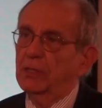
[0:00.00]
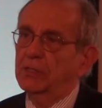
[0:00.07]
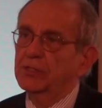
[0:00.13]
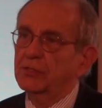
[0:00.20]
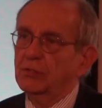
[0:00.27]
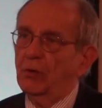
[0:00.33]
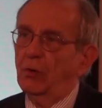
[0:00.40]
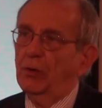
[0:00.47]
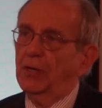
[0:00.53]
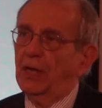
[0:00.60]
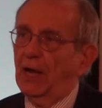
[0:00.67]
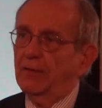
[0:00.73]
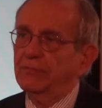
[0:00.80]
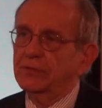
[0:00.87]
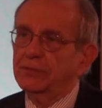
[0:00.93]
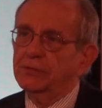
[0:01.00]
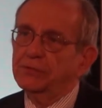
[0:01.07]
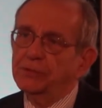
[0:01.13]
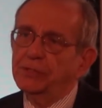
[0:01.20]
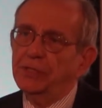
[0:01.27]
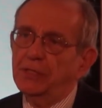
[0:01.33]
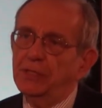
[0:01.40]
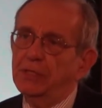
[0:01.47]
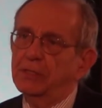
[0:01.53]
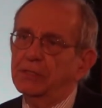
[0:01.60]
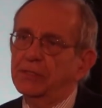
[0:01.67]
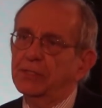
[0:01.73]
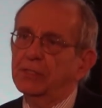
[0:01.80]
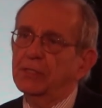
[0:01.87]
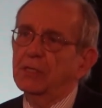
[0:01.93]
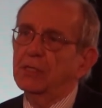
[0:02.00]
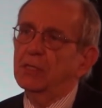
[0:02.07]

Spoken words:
It's growing after 3 years